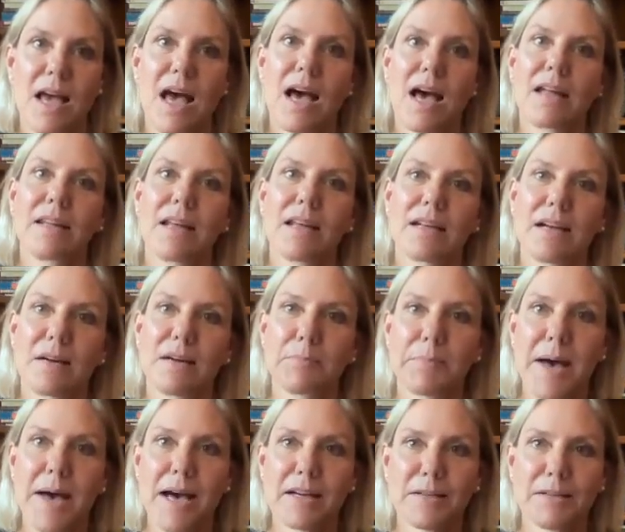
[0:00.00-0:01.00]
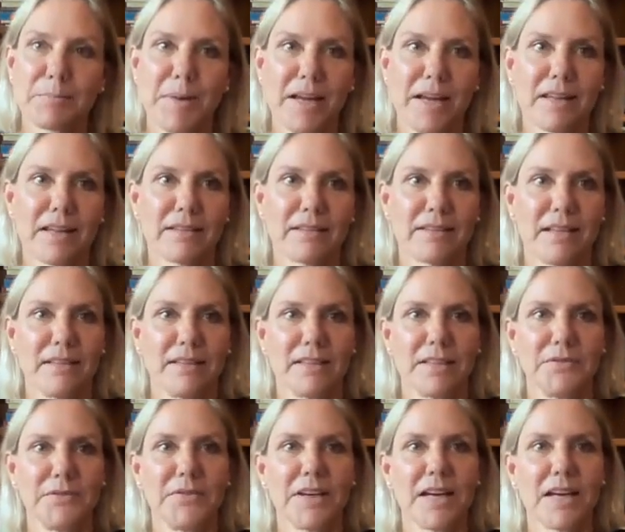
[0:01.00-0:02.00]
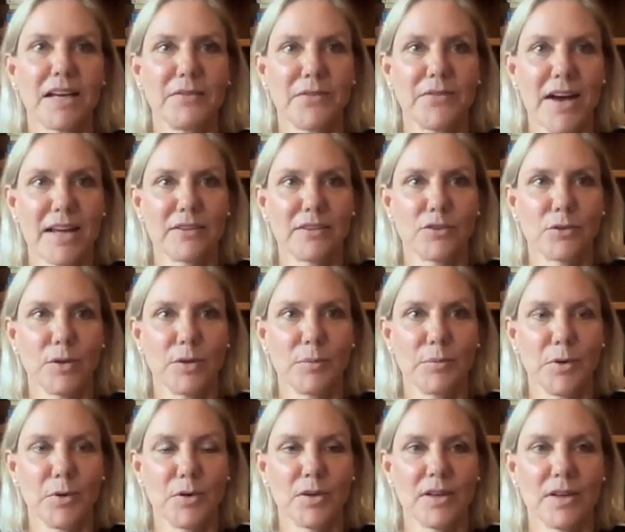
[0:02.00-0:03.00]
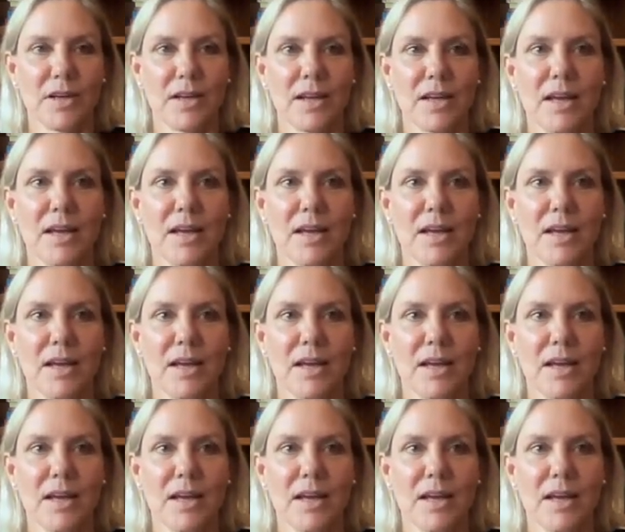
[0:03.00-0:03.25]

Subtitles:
and that are backed by the Scientific Advisory Board.